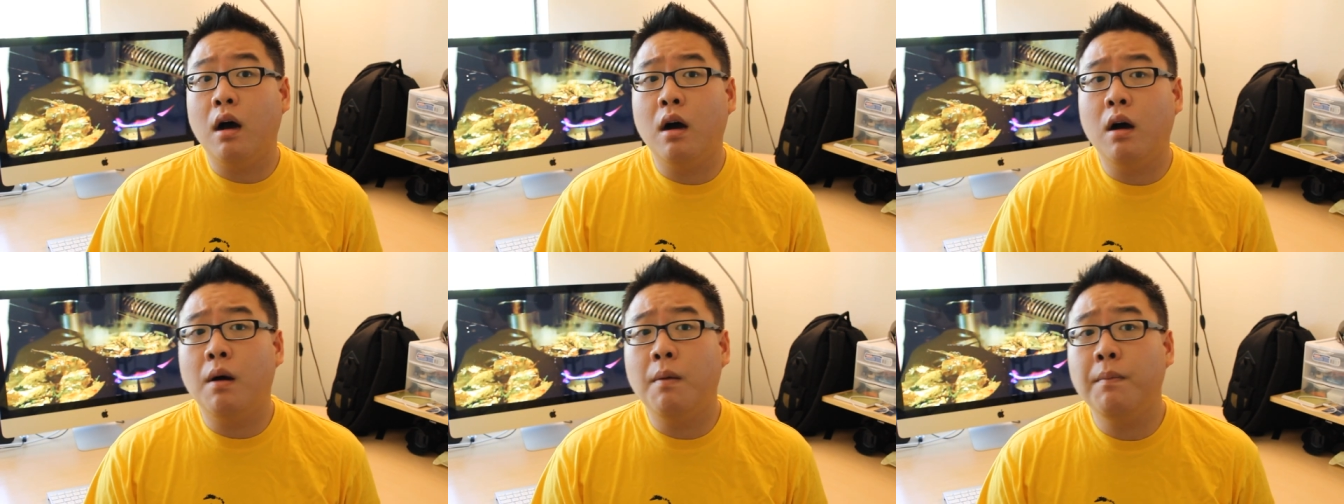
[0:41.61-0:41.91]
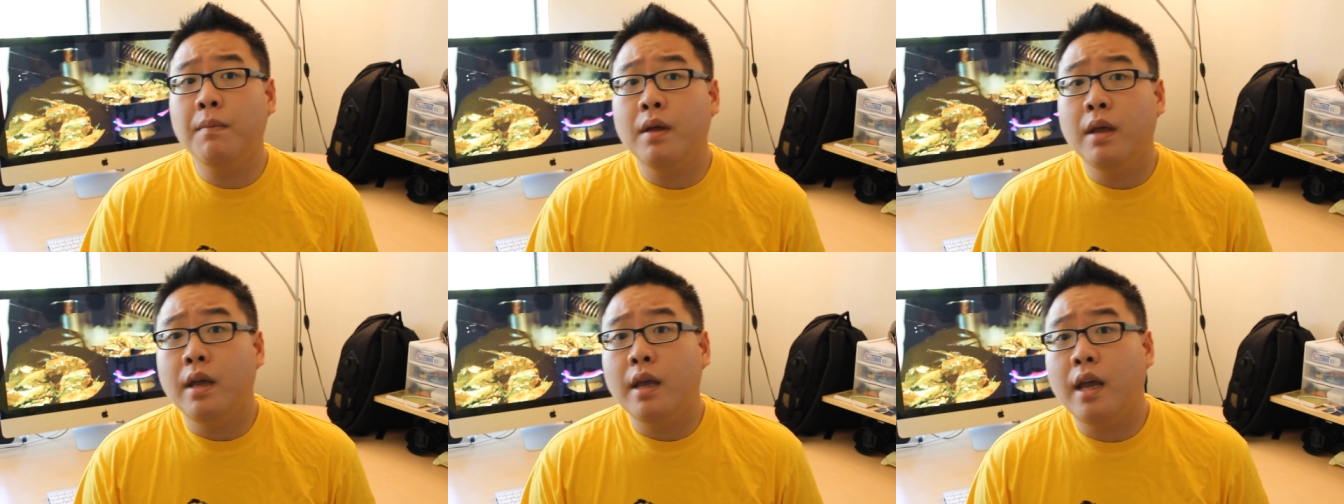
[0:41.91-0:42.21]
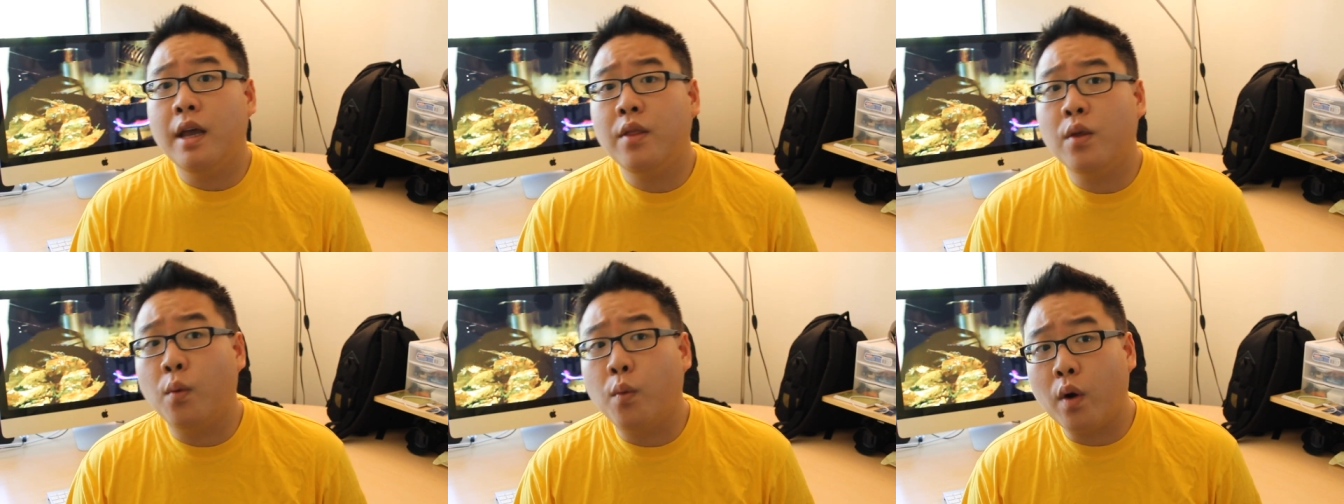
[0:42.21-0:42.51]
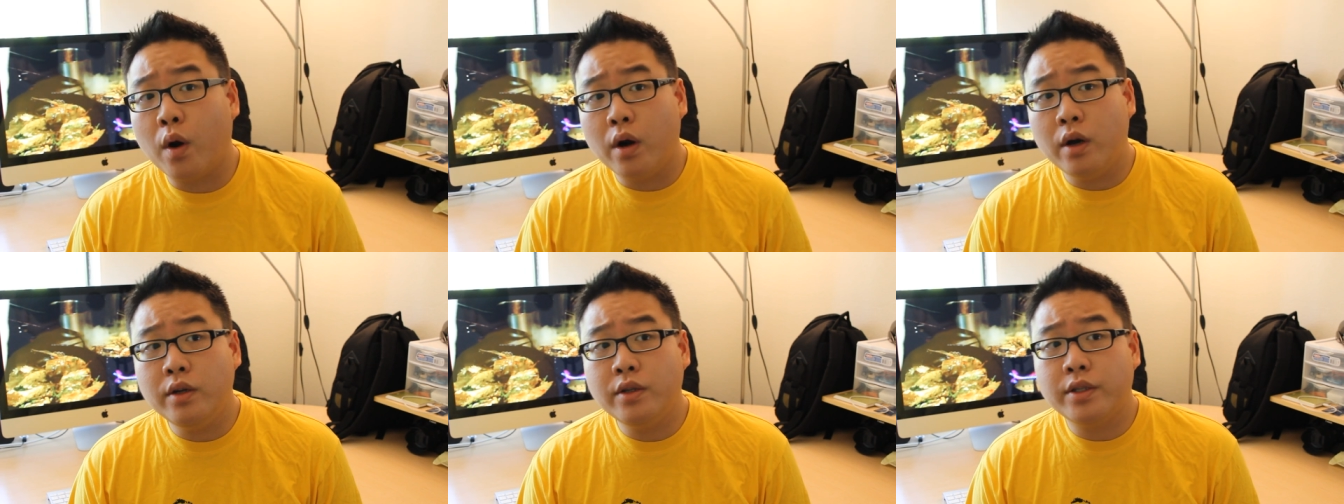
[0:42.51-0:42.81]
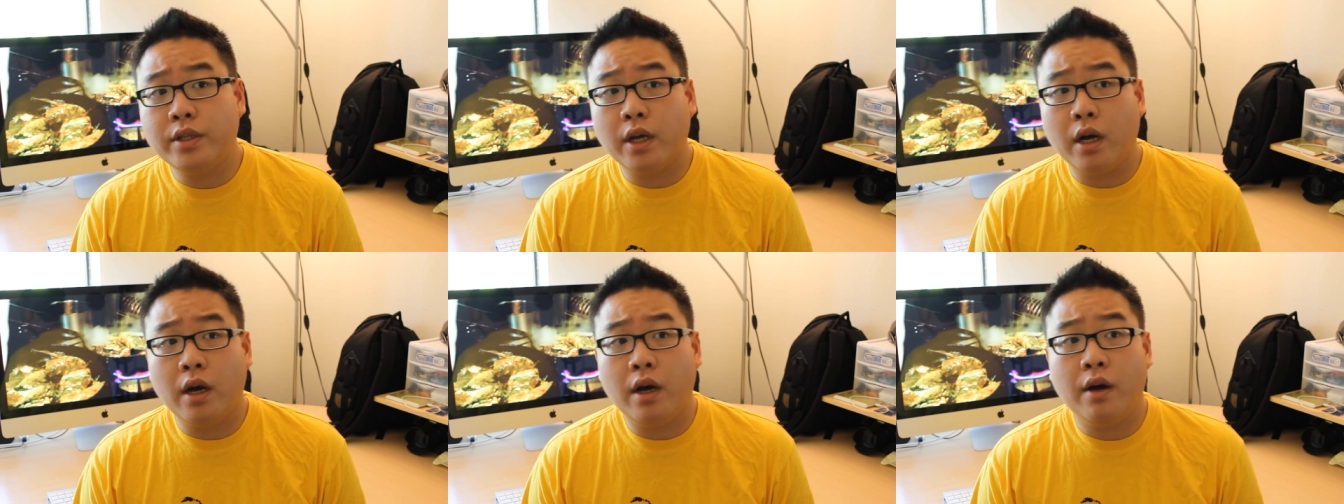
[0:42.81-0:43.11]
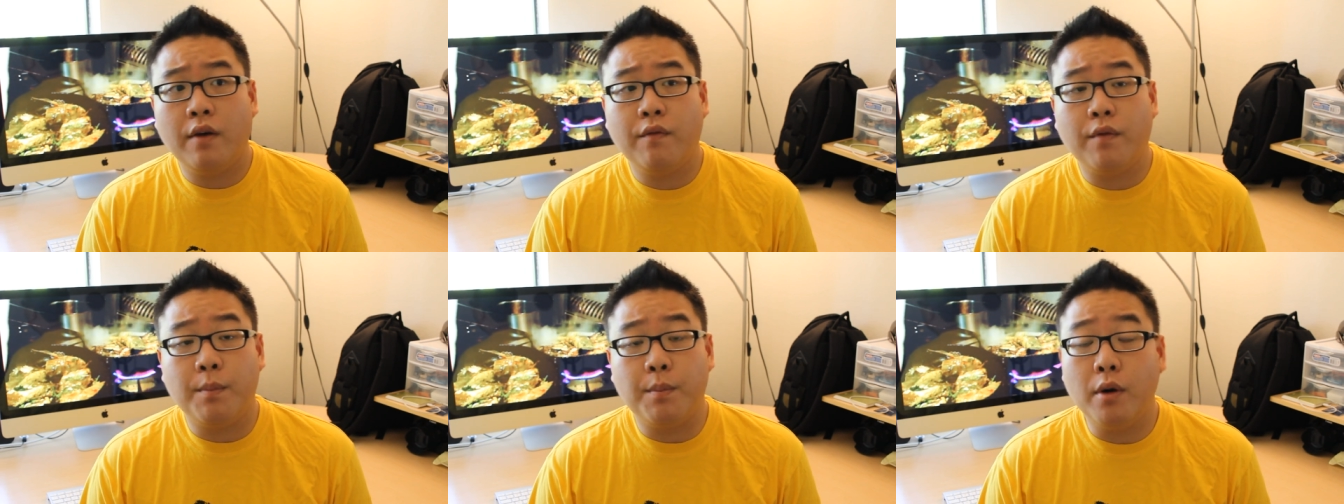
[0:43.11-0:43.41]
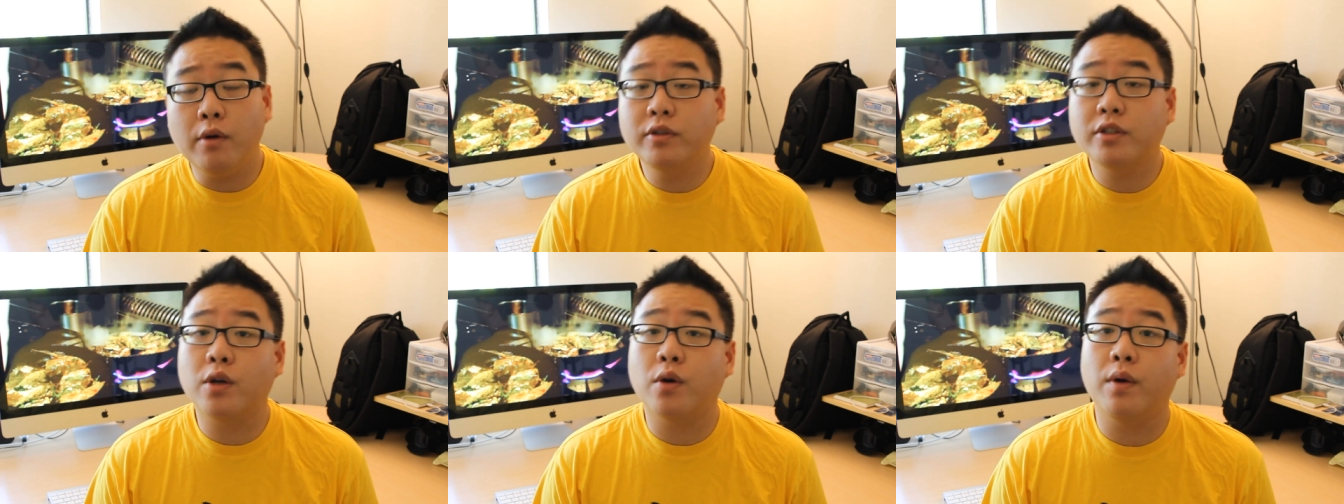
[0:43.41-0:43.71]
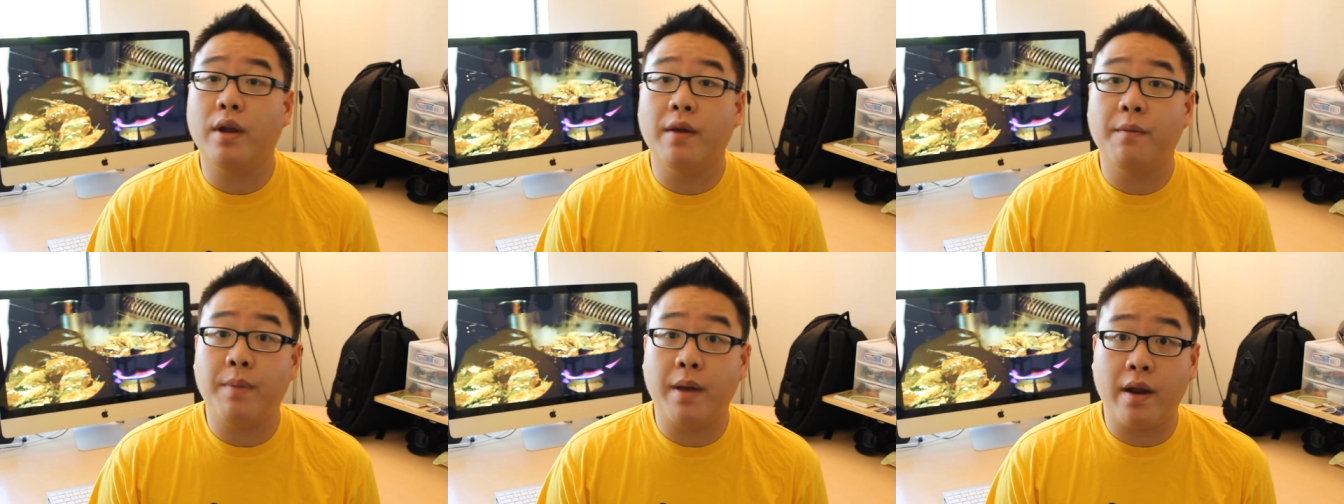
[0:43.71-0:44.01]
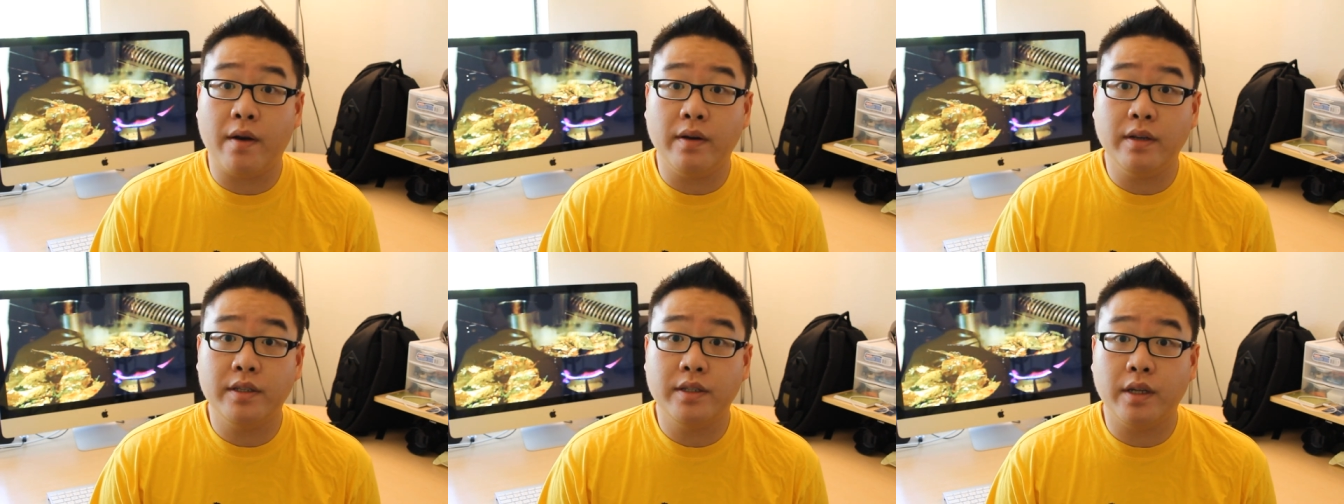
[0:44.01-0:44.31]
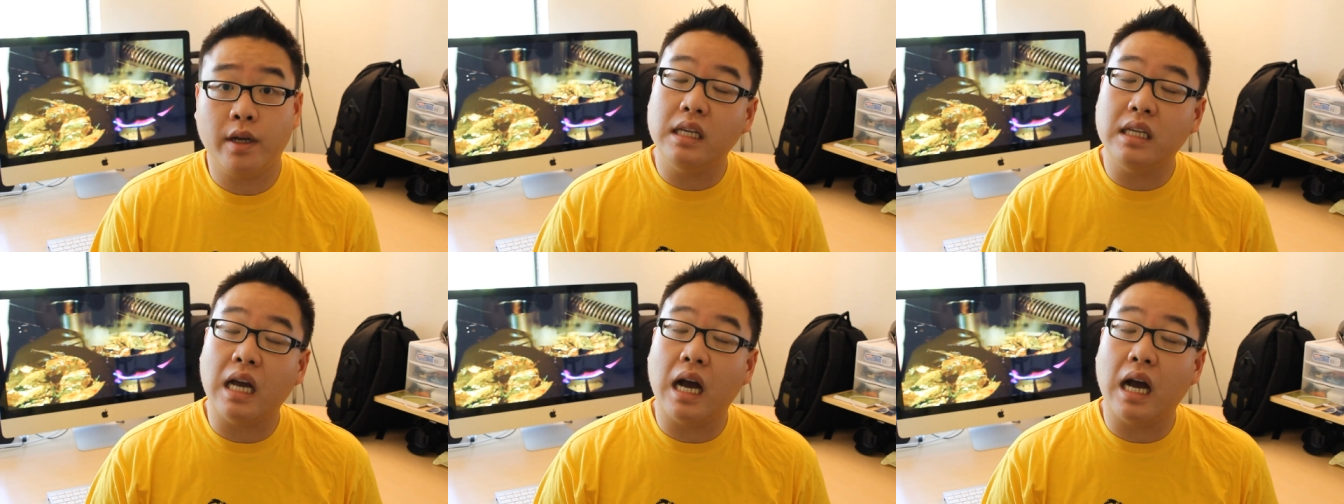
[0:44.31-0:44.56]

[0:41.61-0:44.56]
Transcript: Um, in the words of most Korean parents,